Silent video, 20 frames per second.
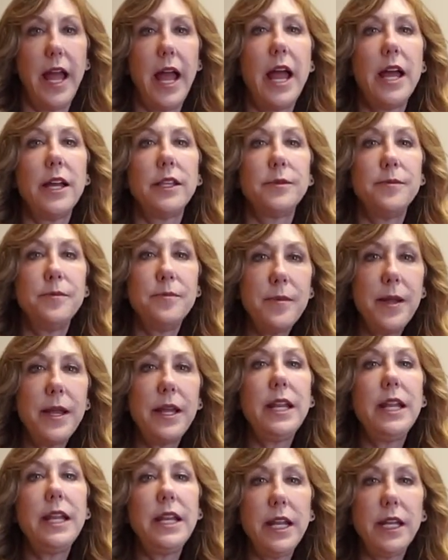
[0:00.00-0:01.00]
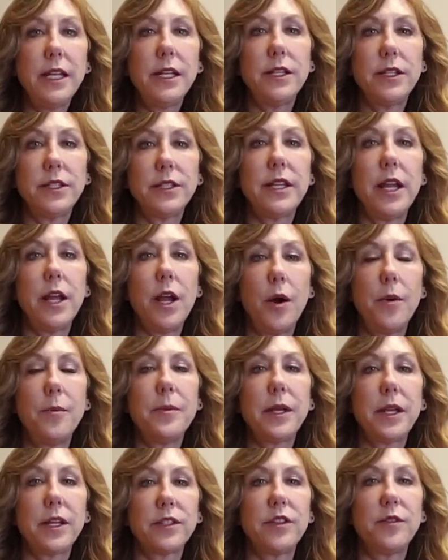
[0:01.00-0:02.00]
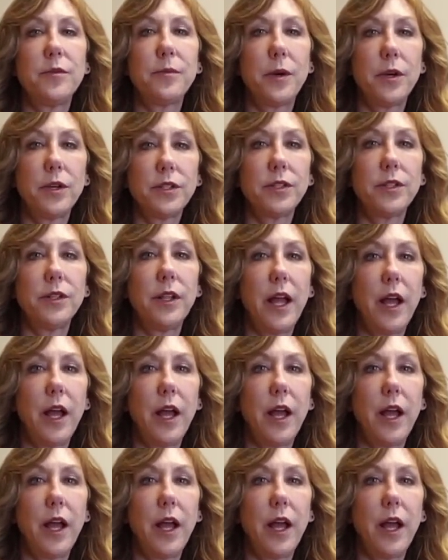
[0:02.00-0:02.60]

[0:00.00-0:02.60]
as many needed to stay home because of personal